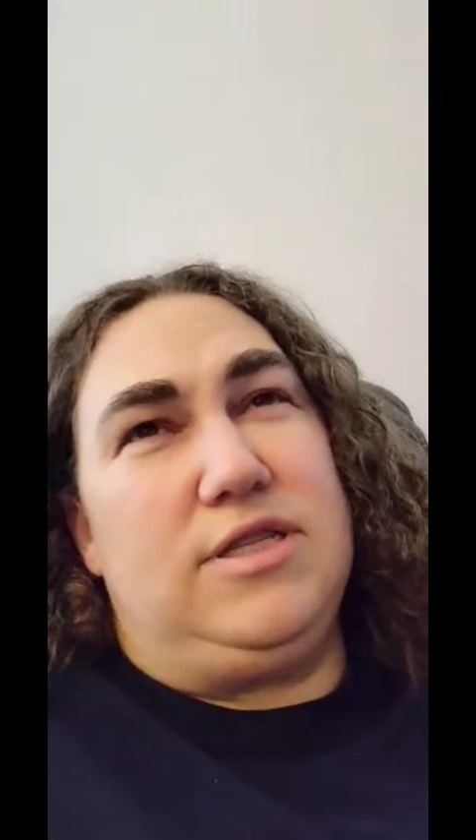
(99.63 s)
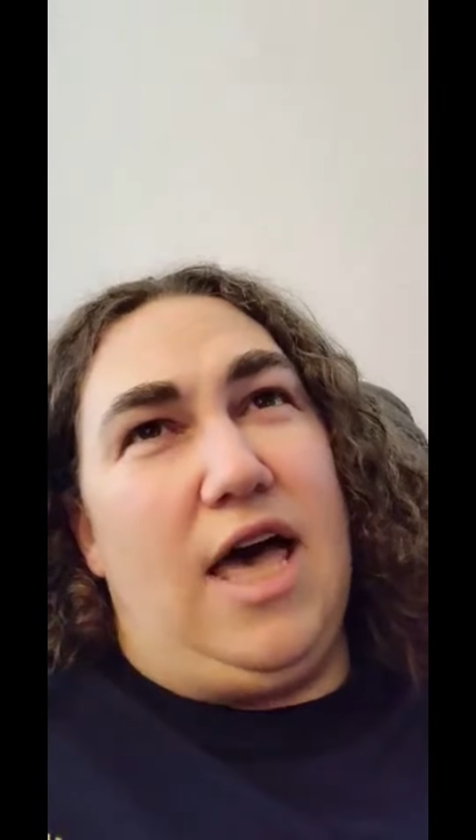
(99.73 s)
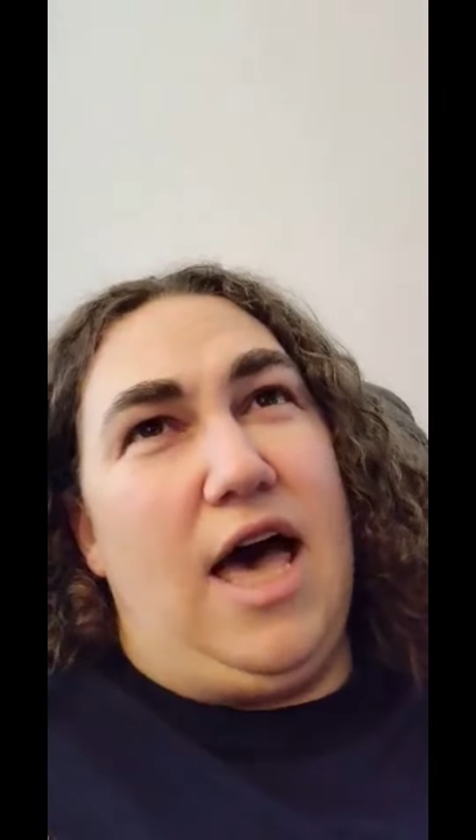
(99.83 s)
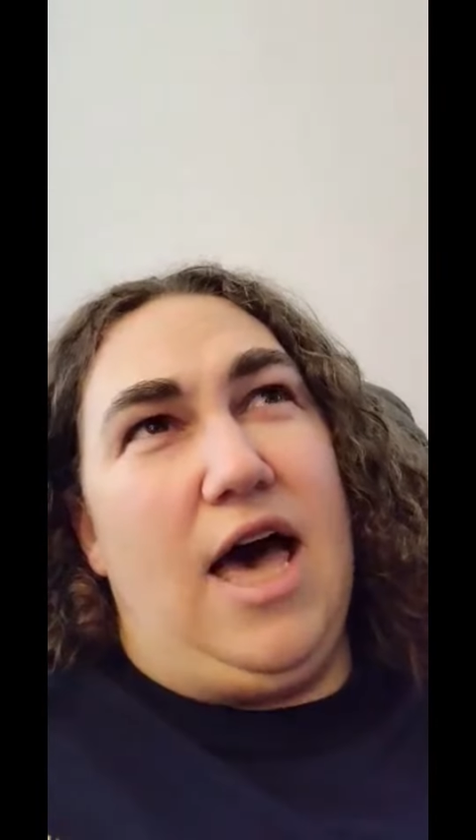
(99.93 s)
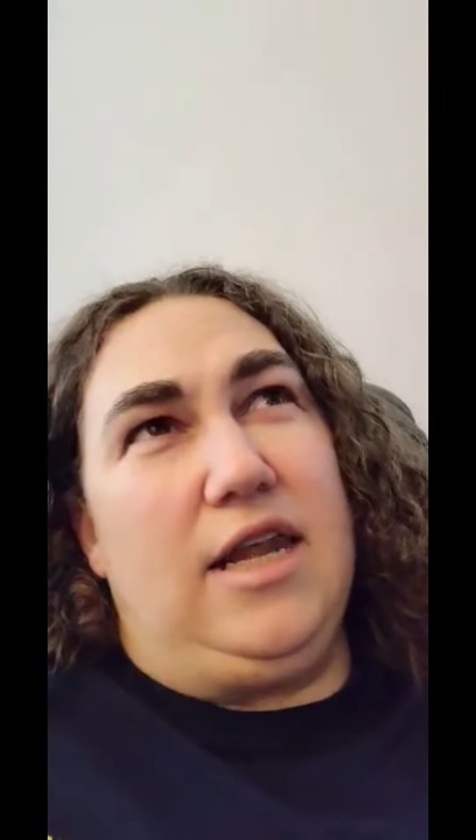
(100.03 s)

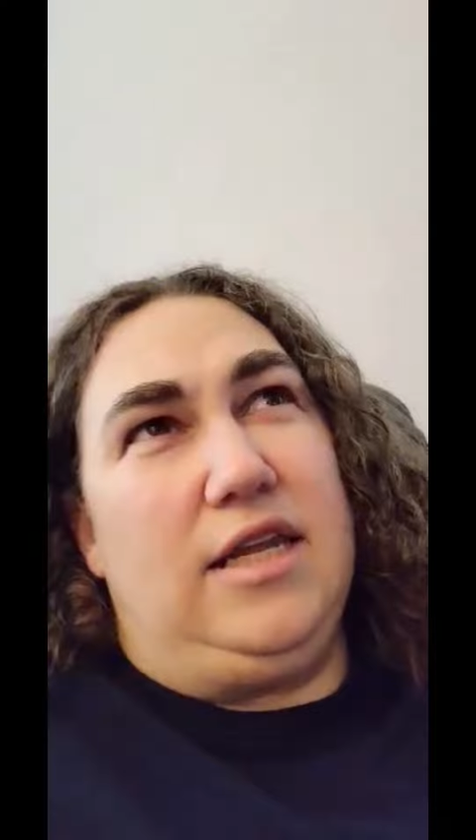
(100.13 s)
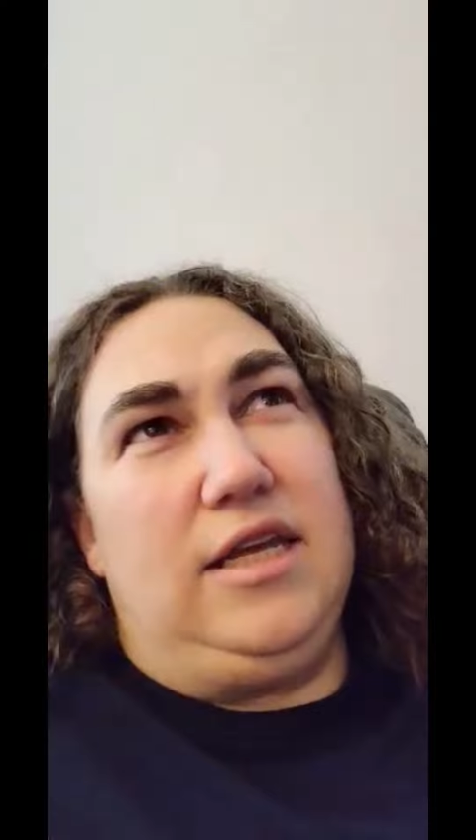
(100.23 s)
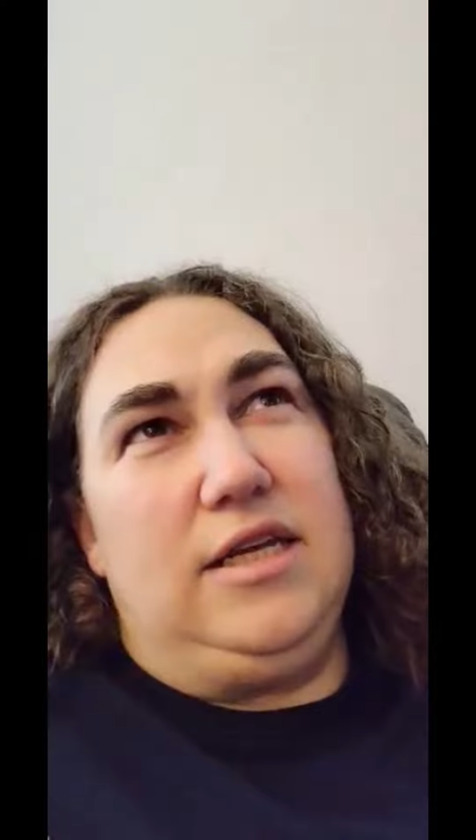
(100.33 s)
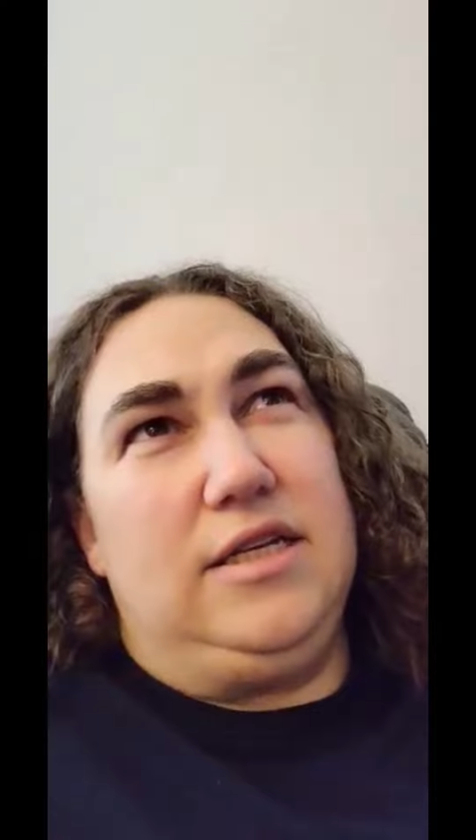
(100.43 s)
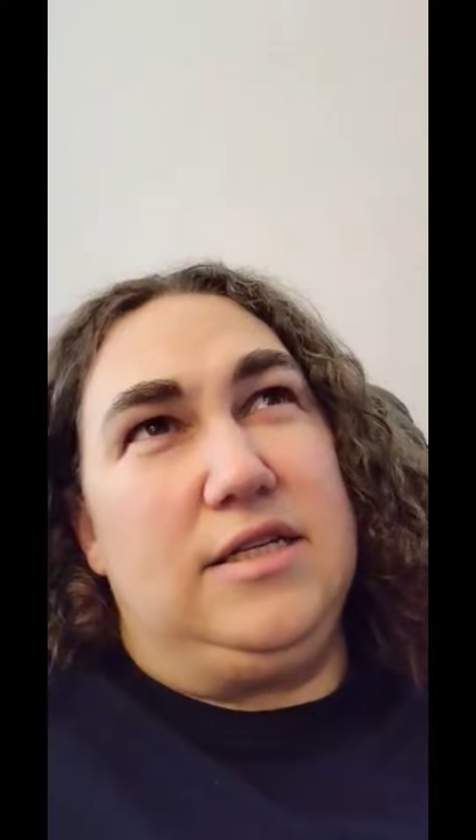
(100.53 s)
that
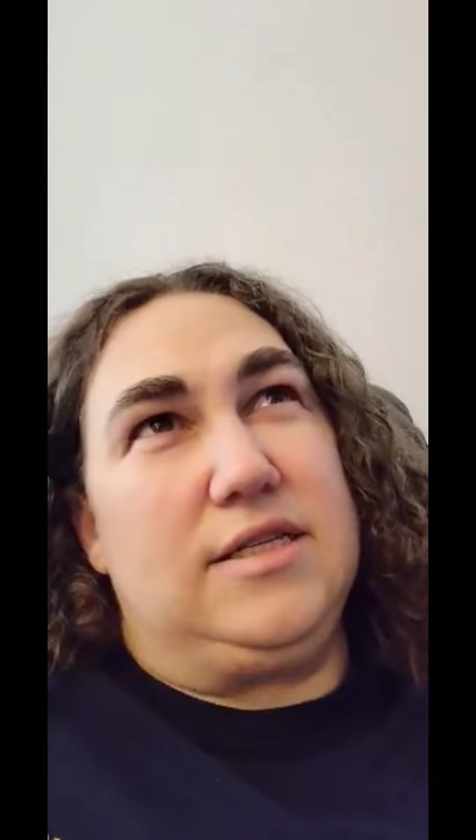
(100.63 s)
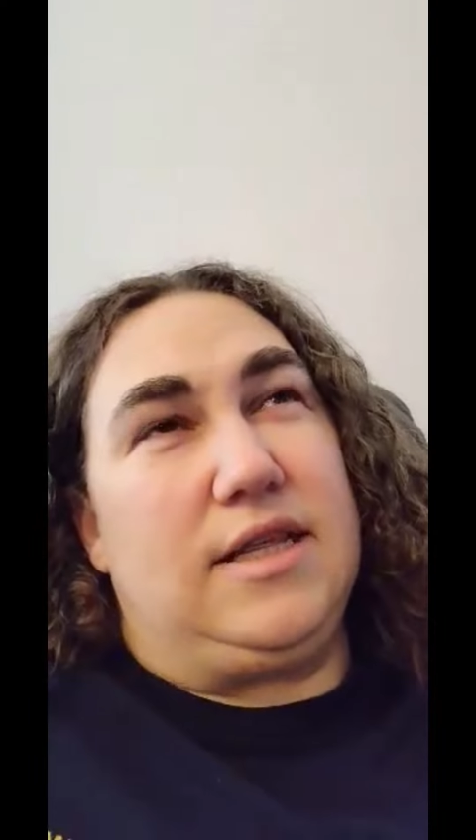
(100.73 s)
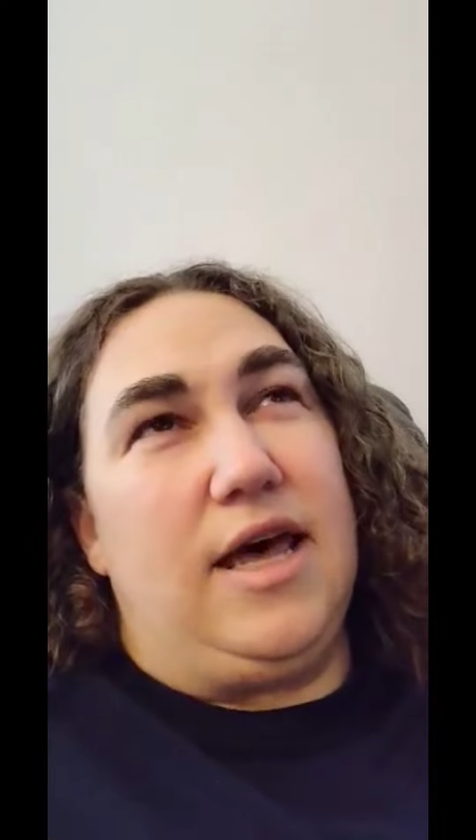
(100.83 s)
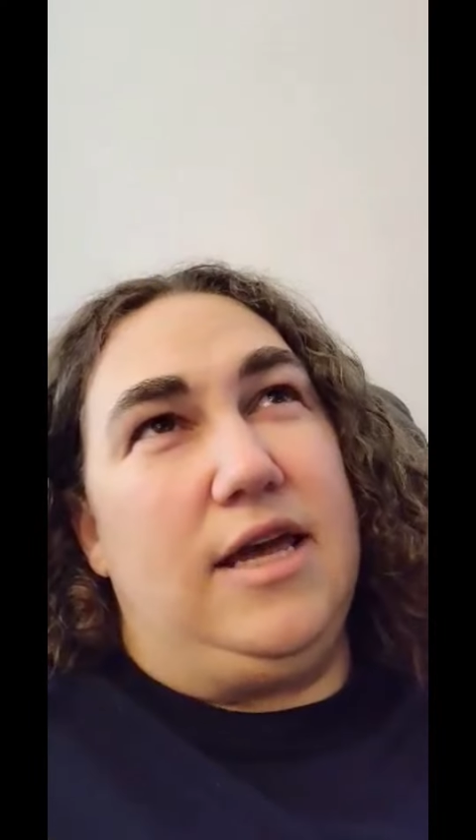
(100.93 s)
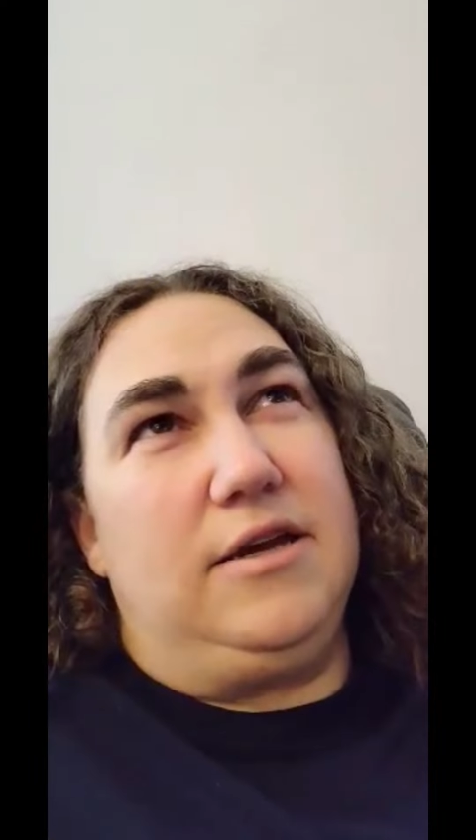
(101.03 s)
is
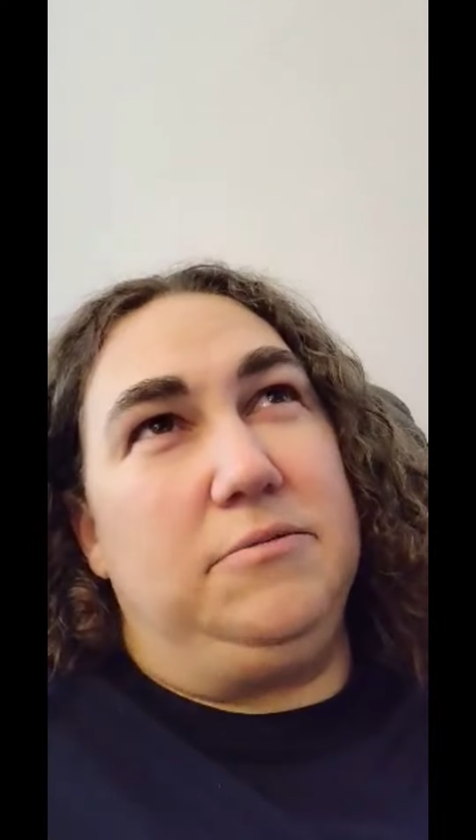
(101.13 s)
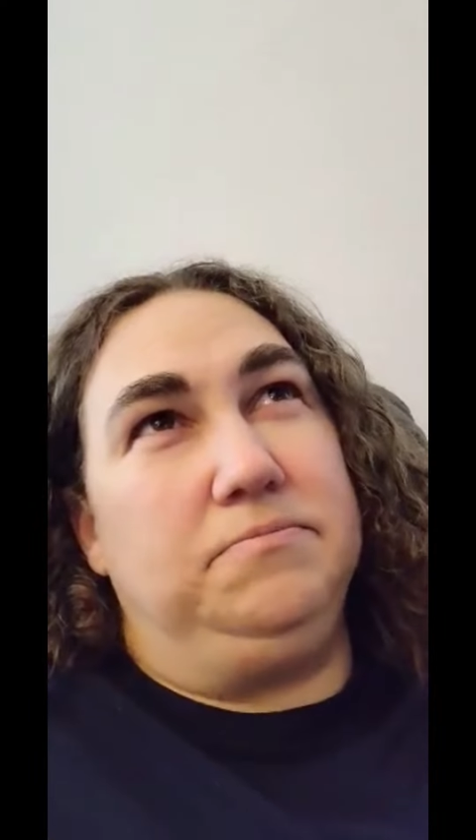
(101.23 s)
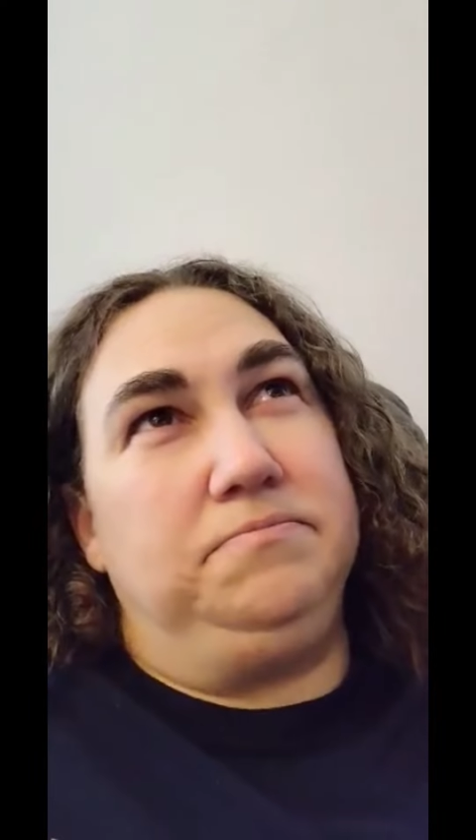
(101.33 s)
like